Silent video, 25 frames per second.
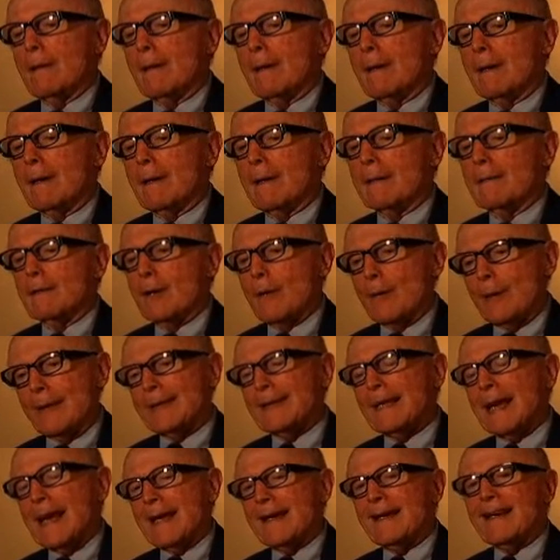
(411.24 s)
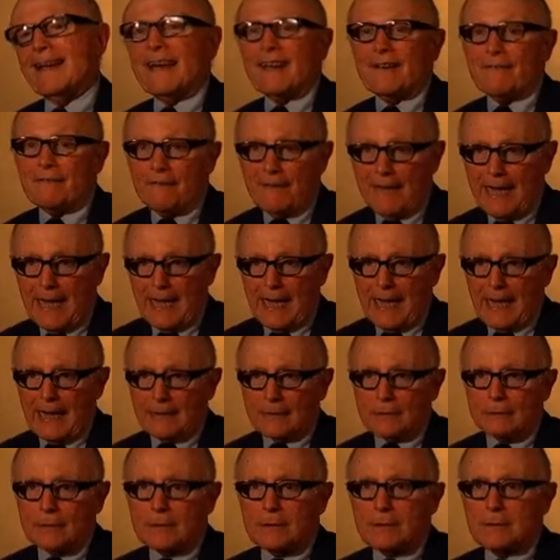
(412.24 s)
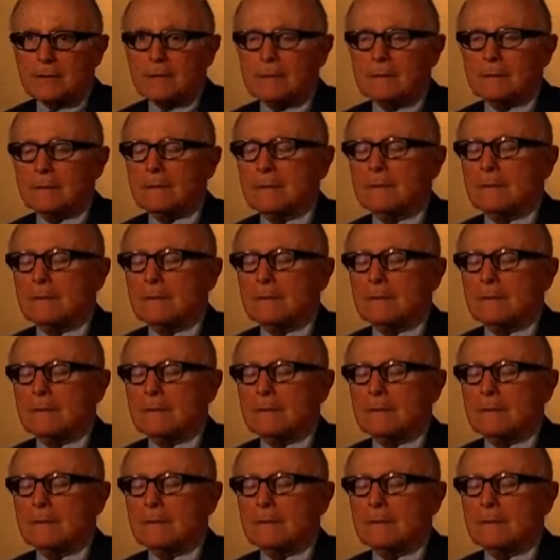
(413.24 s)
And knowing that in advance,